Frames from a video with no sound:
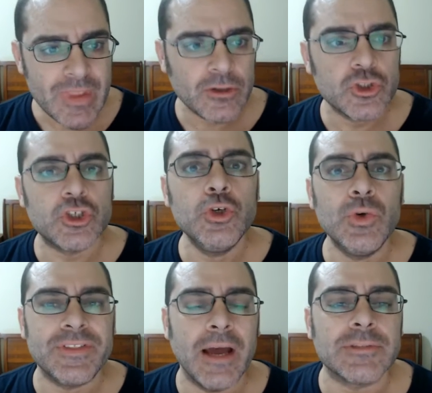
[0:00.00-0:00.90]
to
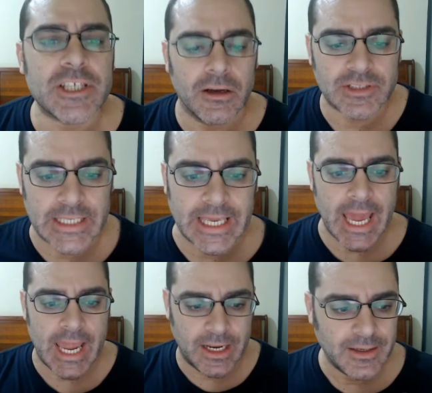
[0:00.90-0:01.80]
themselves
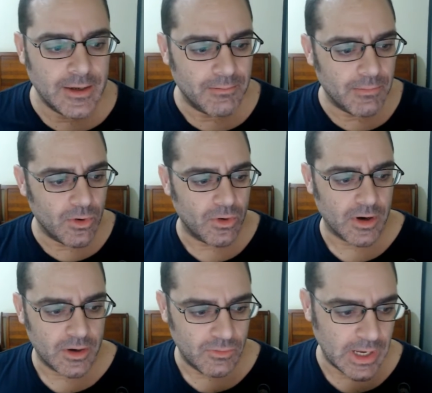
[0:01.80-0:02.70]
gain
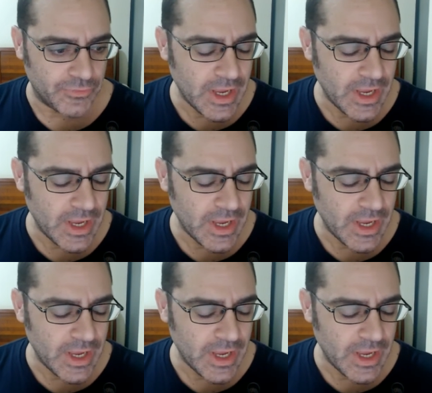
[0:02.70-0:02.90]
more wealth.